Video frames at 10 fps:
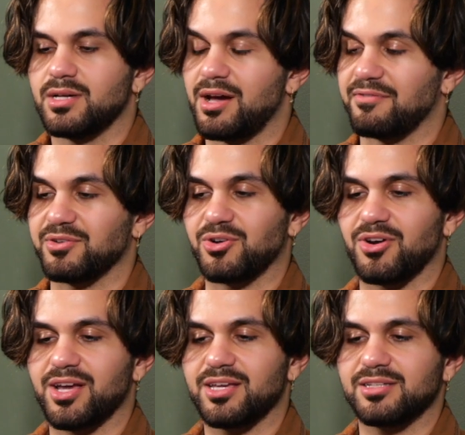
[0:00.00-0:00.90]
I feel
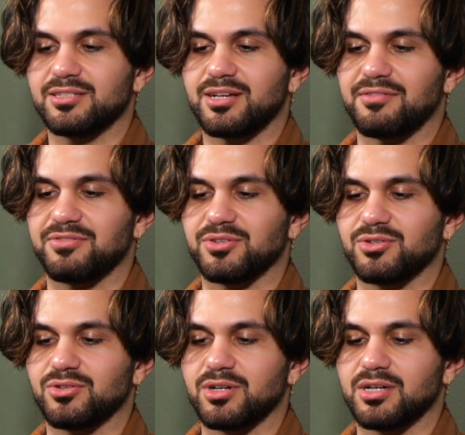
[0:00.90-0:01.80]
great. I
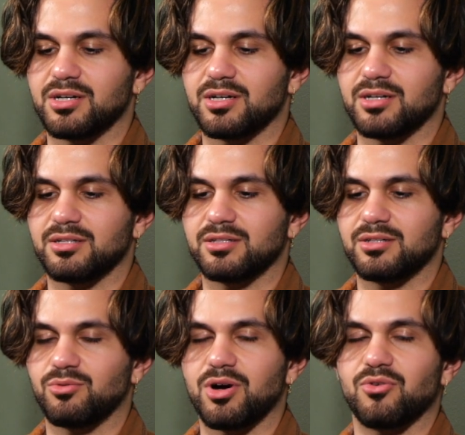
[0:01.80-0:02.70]
feel uh,
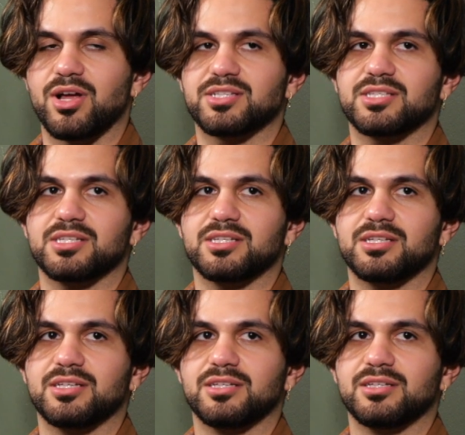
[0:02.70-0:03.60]
well
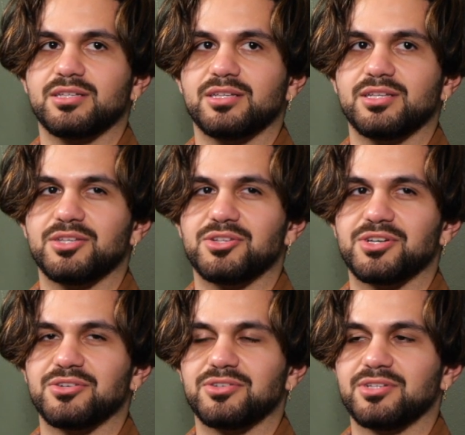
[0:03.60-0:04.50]
rested, you
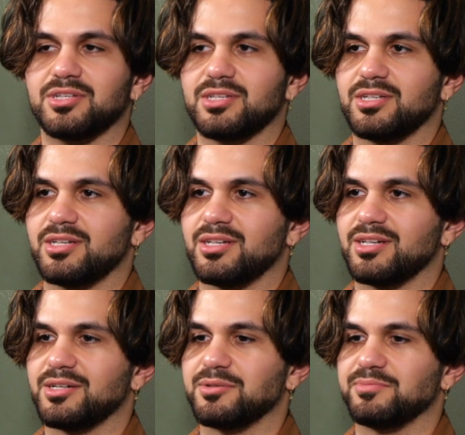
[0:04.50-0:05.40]
know. Two years
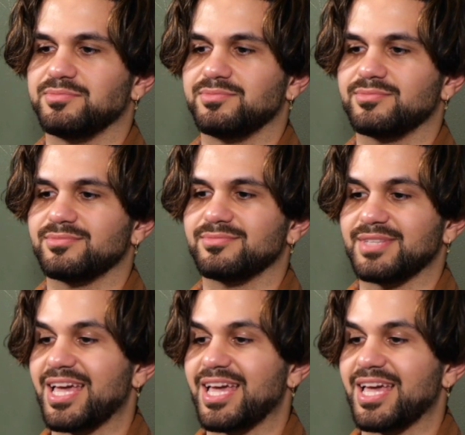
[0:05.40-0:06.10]
um, rested. Um,